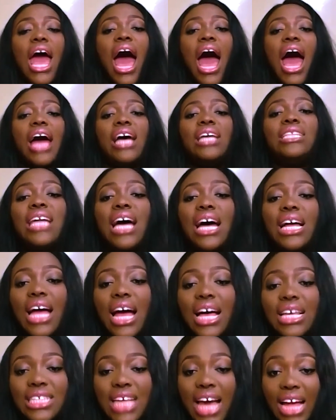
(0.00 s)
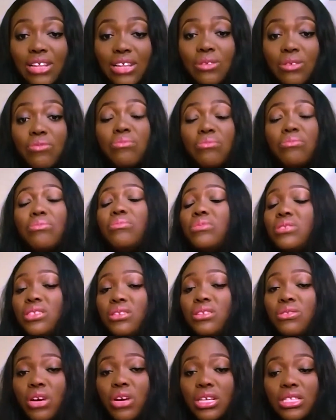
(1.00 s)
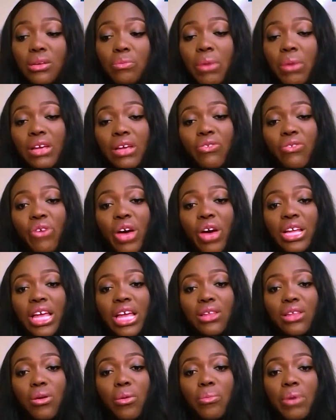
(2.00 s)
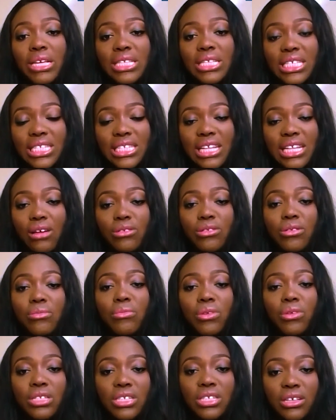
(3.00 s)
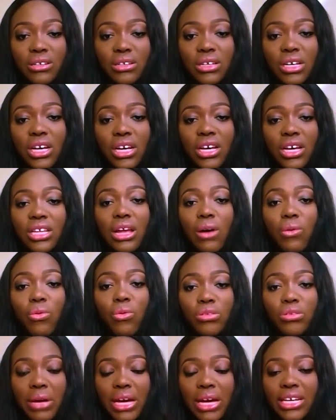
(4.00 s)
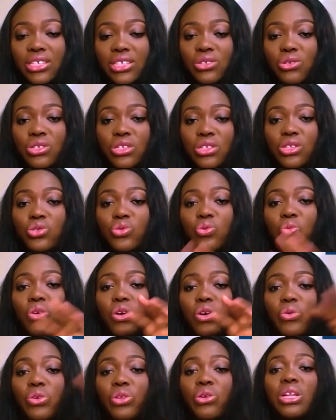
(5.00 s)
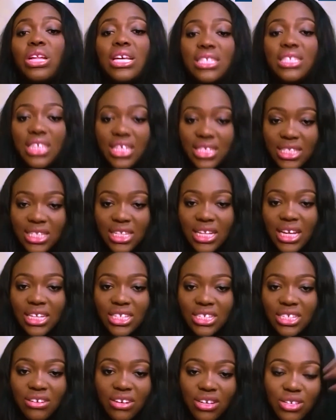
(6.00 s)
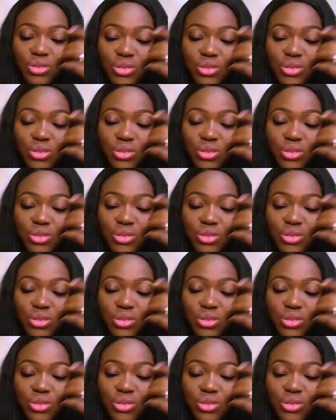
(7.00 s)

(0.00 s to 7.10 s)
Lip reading: And that has had serious impact. In fact, Edo Best is now the model that World Bank is using to work with other states in Nigeria.